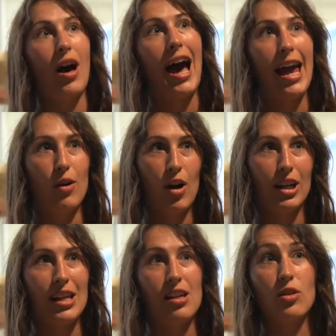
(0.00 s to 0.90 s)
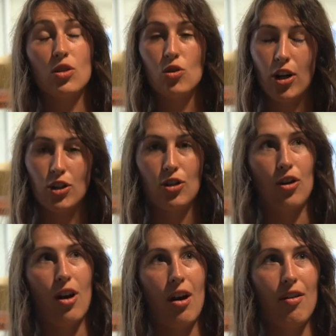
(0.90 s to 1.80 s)
the hierarchy, the
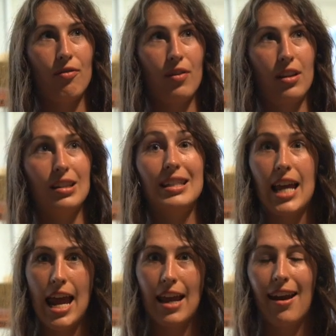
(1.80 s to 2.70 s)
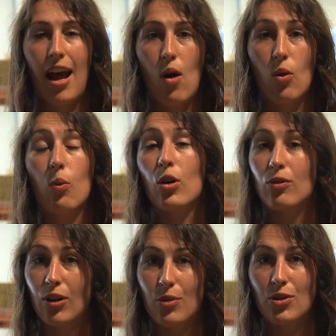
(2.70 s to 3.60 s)
structure of the day and how the
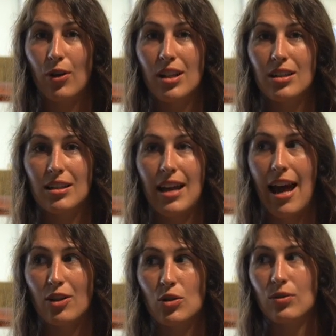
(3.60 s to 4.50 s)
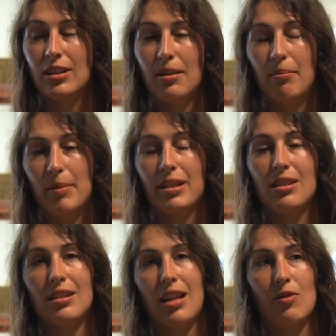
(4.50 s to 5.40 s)
workflow is oriented. It actually
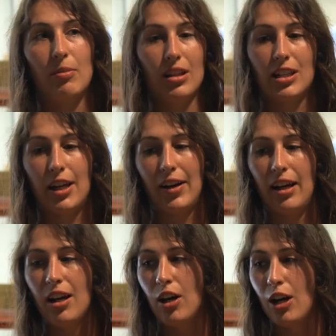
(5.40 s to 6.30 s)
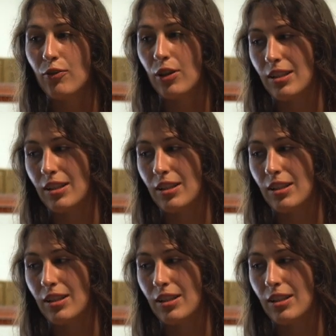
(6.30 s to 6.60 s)
mimics the set of a military. For